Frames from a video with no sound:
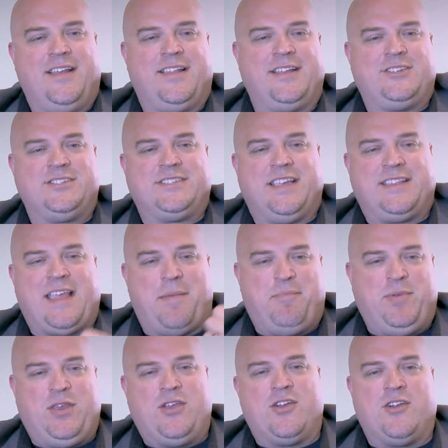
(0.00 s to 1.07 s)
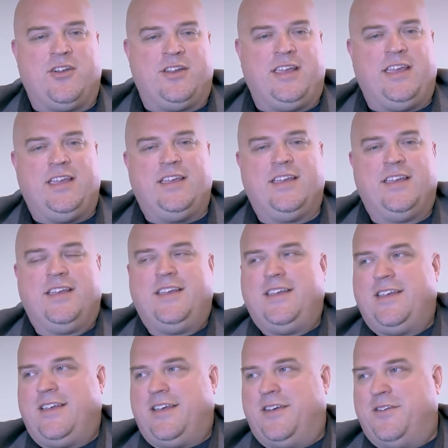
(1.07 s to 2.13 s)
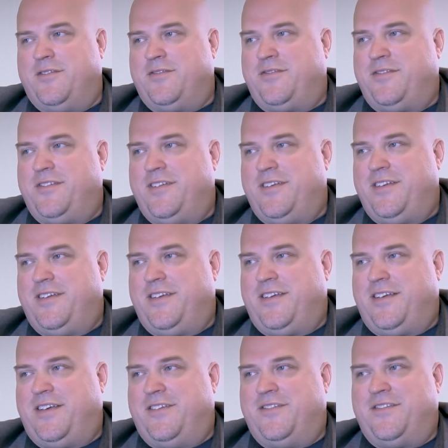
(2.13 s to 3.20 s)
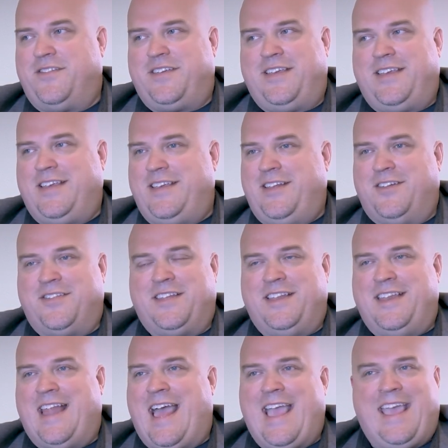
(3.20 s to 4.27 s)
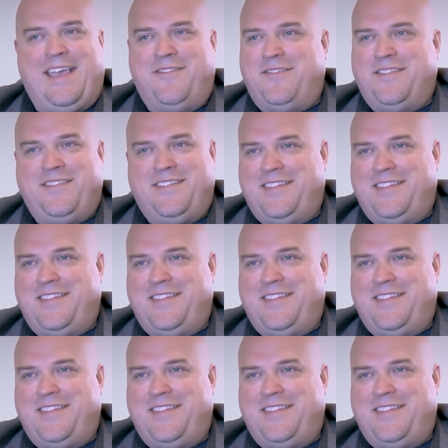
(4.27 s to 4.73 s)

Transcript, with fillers: like just like that purity of of you know the naive